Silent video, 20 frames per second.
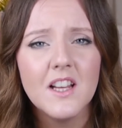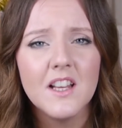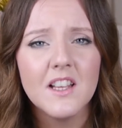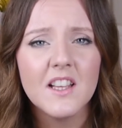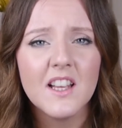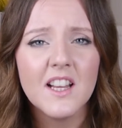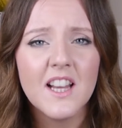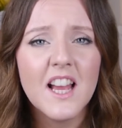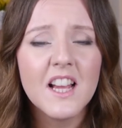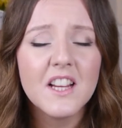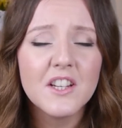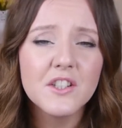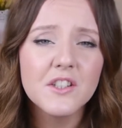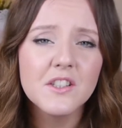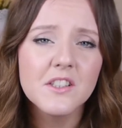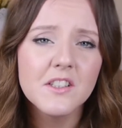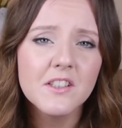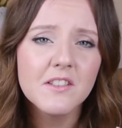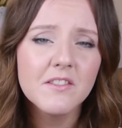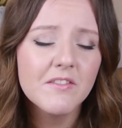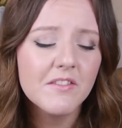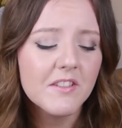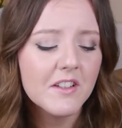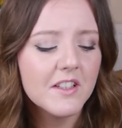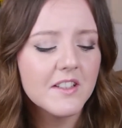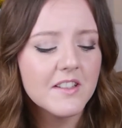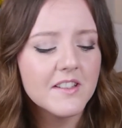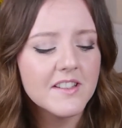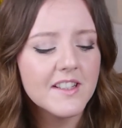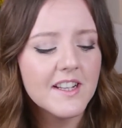collection
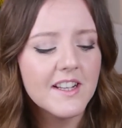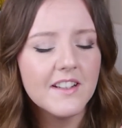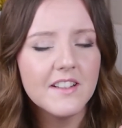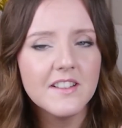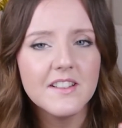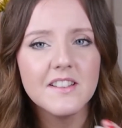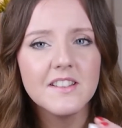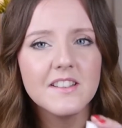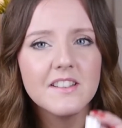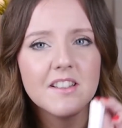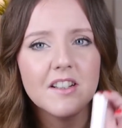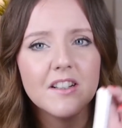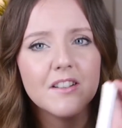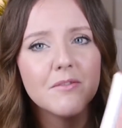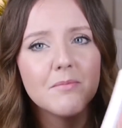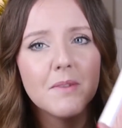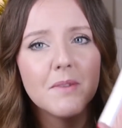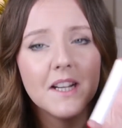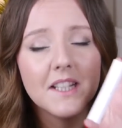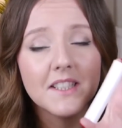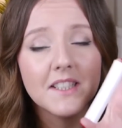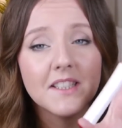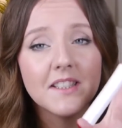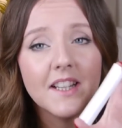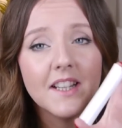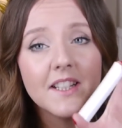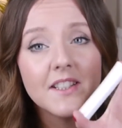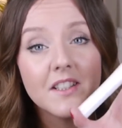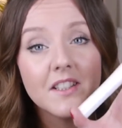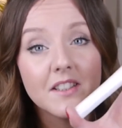concealers and stuff, but as I
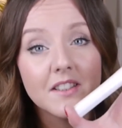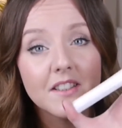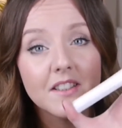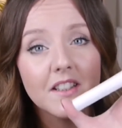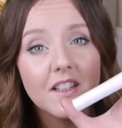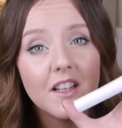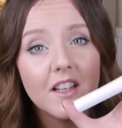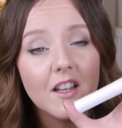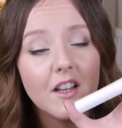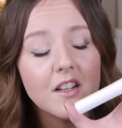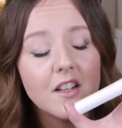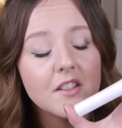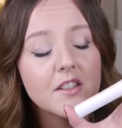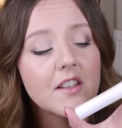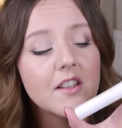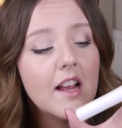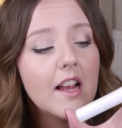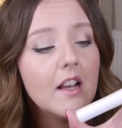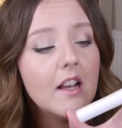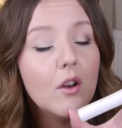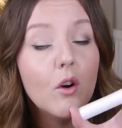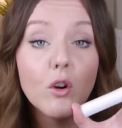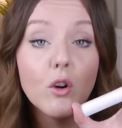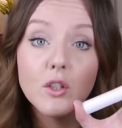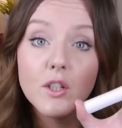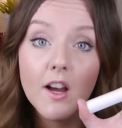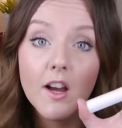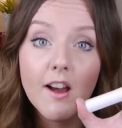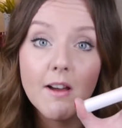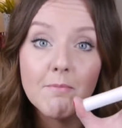say, it does last a long
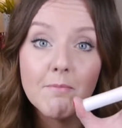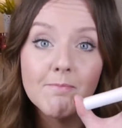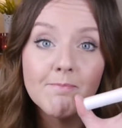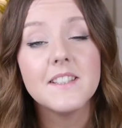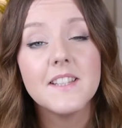time.